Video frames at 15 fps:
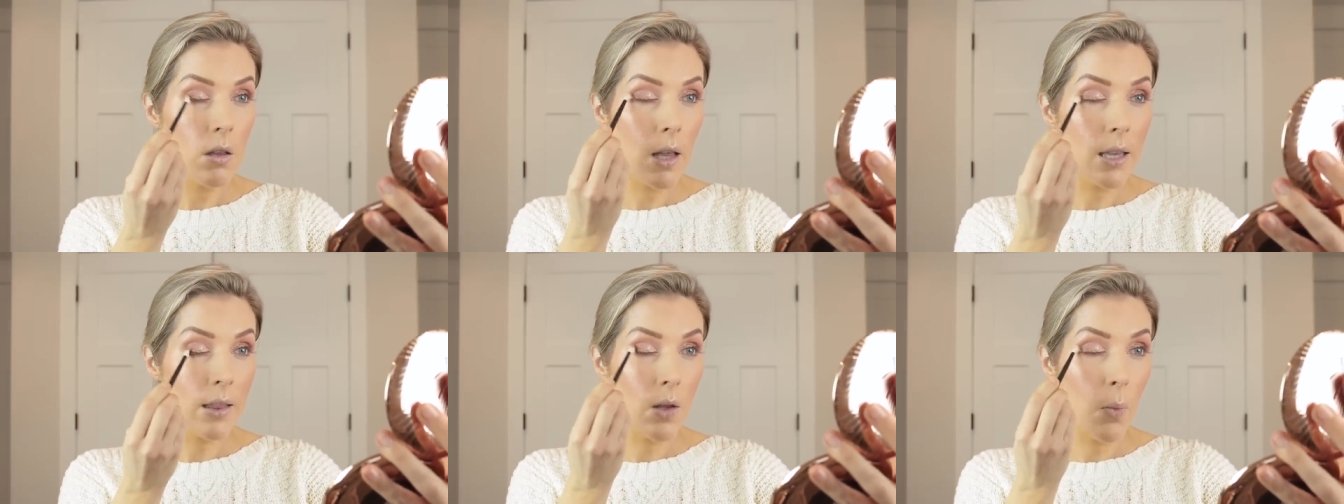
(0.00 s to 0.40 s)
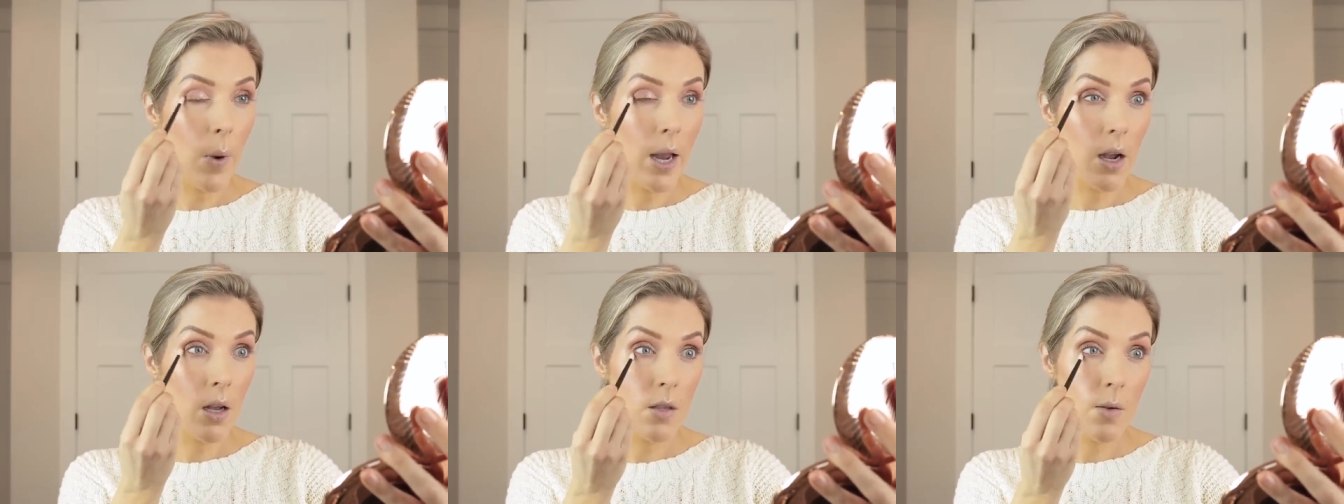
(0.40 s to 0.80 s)
like the
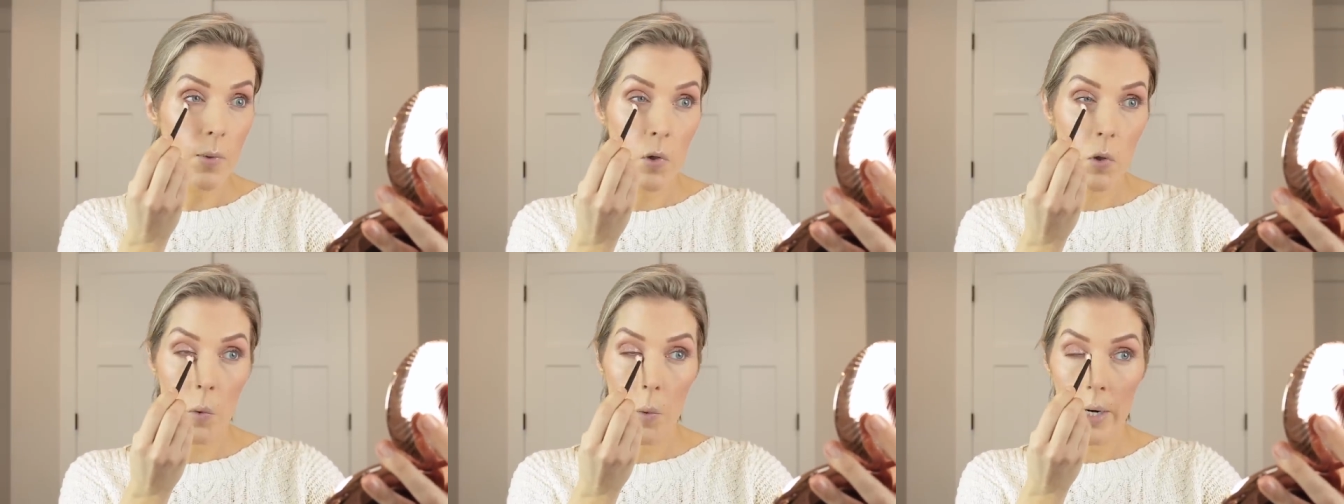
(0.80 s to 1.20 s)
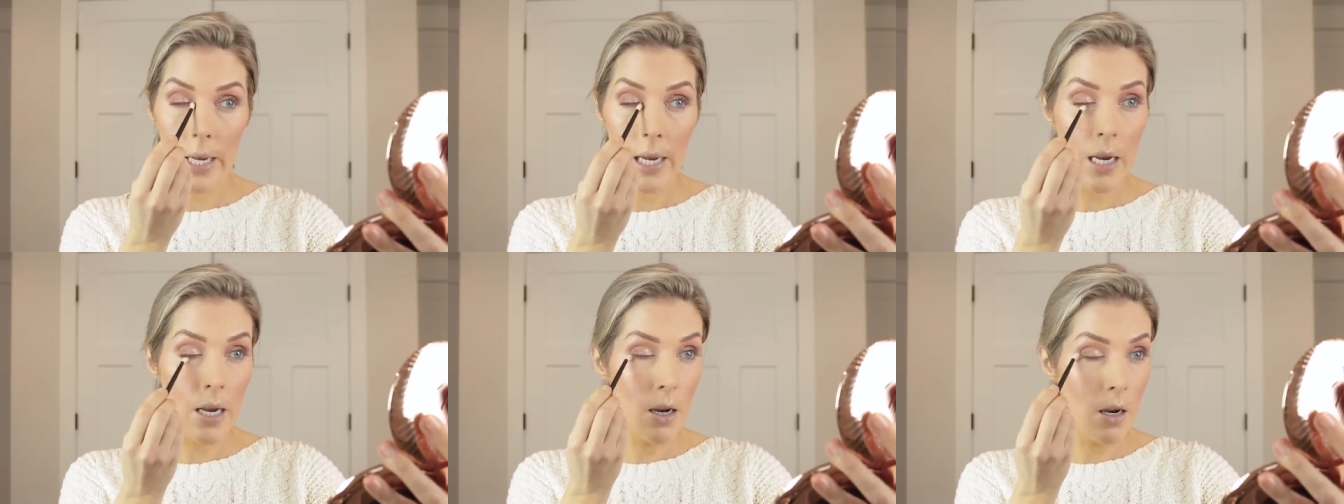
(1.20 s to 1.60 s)
Wayne Goss number
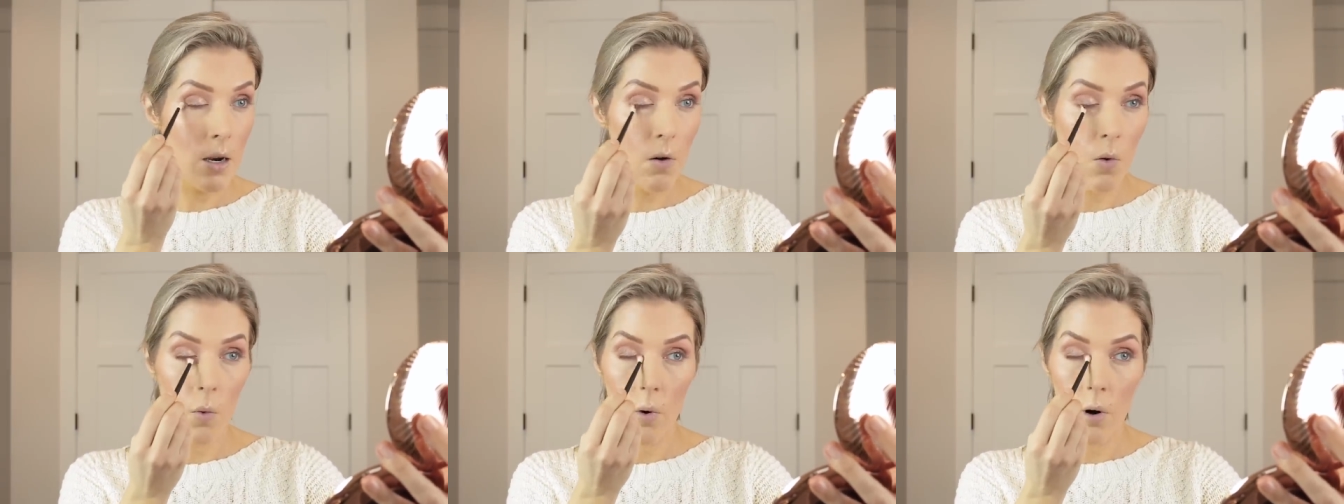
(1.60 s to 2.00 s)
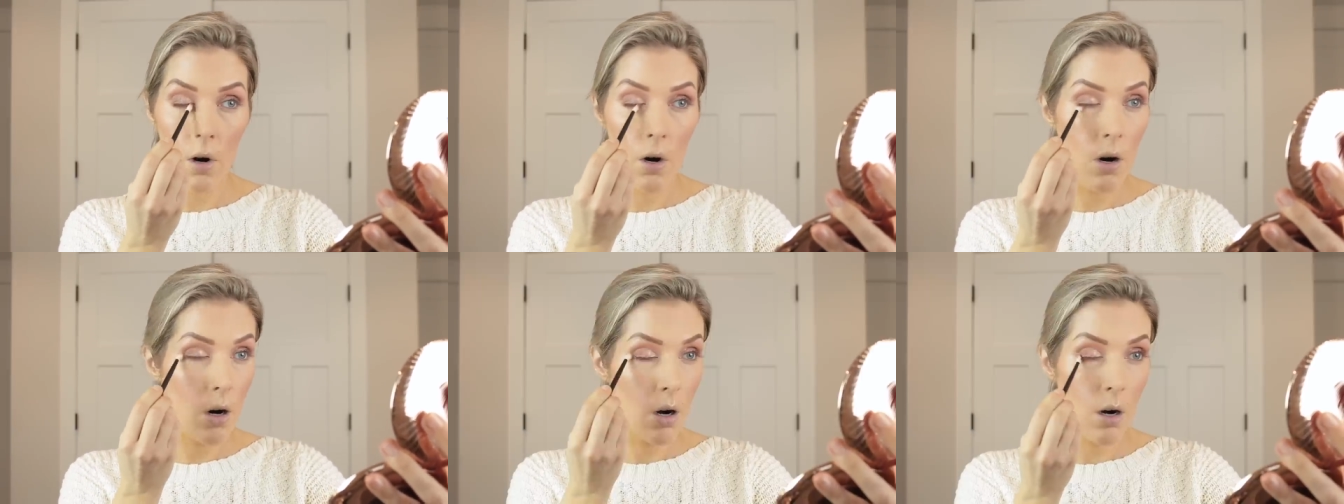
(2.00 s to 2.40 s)
20
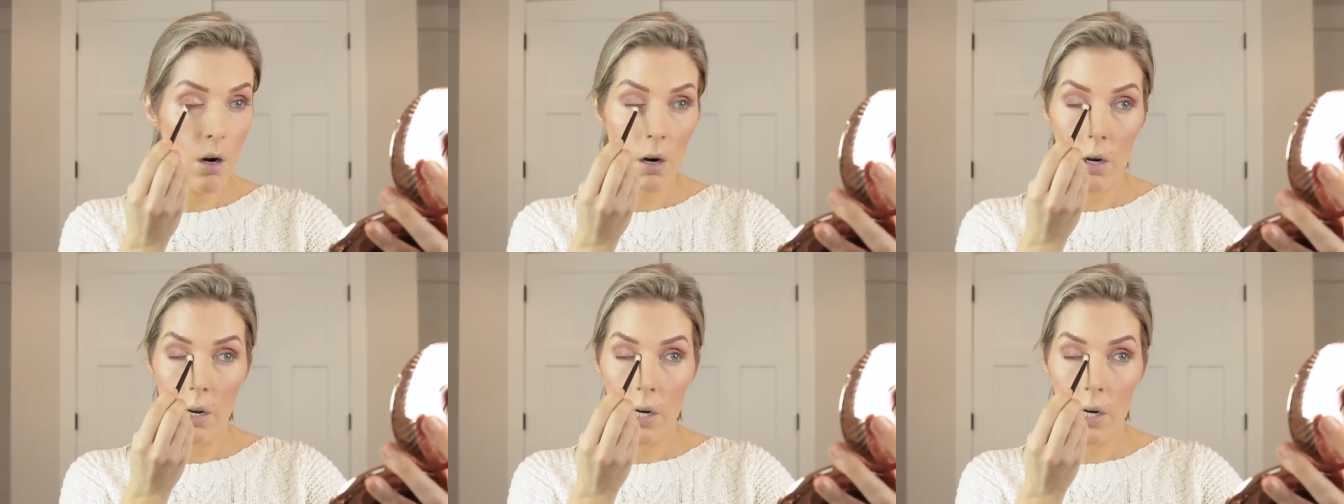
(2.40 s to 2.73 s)
or,